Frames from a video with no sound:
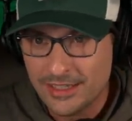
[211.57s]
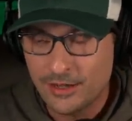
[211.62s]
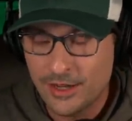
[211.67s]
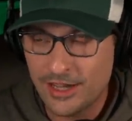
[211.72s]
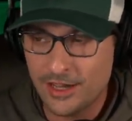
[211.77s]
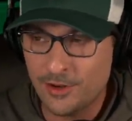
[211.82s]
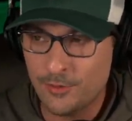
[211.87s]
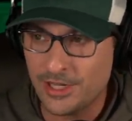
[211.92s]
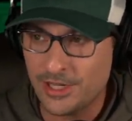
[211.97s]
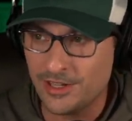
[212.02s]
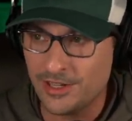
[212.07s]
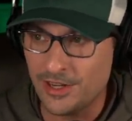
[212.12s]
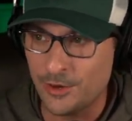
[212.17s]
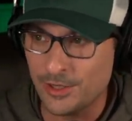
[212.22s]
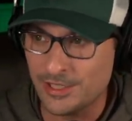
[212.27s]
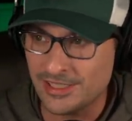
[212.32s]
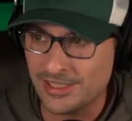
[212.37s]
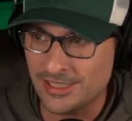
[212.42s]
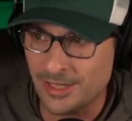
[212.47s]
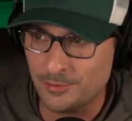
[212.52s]
Uh, we didn't know
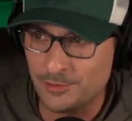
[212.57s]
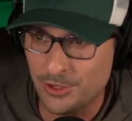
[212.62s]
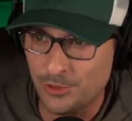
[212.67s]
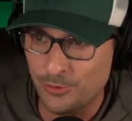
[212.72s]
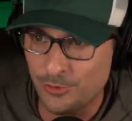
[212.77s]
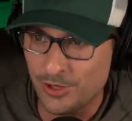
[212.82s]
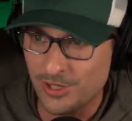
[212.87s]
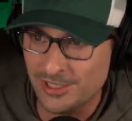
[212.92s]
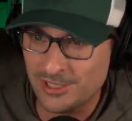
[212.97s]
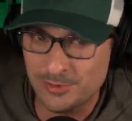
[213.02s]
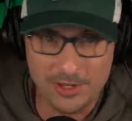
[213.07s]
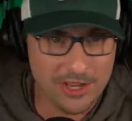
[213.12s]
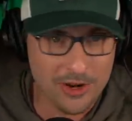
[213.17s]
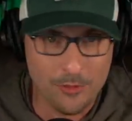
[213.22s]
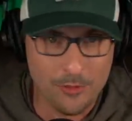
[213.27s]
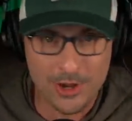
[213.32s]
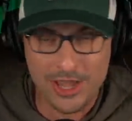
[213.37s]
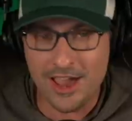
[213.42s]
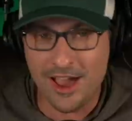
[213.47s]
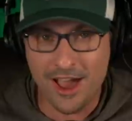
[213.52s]
what step two was, but
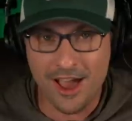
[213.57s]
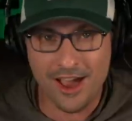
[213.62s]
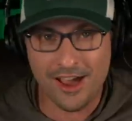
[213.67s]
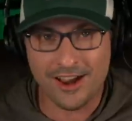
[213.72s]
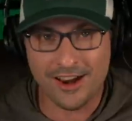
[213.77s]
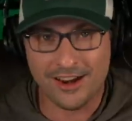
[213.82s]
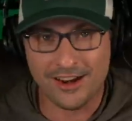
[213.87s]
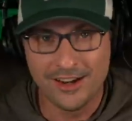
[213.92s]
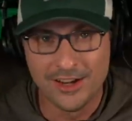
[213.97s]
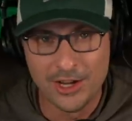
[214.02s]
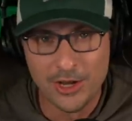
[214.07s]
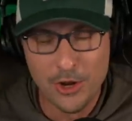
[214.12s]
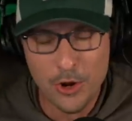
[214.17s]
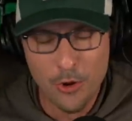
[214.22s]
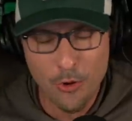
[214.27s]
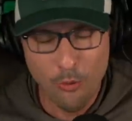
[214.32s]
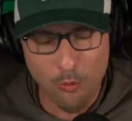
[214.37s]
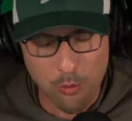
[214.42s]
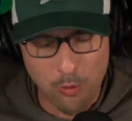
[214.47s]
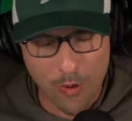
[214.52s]
here we are,
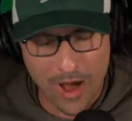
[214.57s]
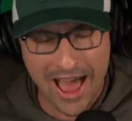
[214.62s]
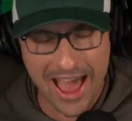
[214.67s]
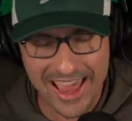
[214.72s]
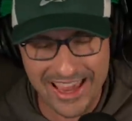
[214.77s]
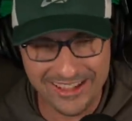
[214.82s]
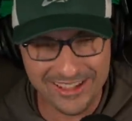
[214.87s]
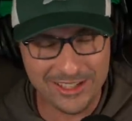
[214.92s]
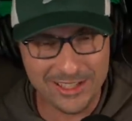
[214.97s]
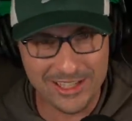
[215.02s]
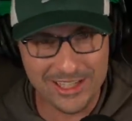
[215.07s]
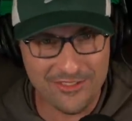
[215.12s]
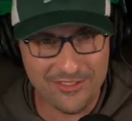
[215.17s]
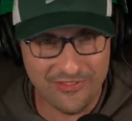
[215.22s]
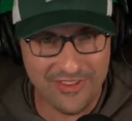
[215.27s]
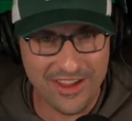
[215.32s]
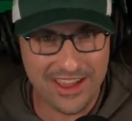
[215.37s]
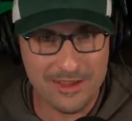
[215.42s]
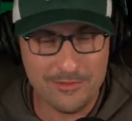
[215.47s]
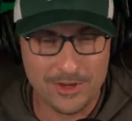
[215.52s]
wildly
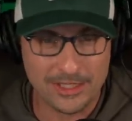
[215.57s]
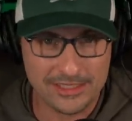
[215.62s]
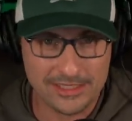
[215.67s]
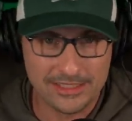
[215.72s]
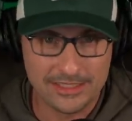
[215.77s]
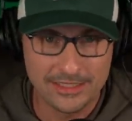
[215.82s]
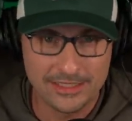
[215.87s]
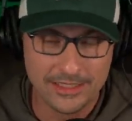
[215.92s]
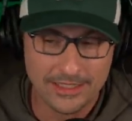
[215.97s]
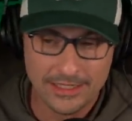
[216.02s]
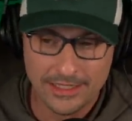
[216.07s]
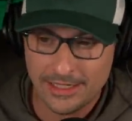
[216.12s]
famous.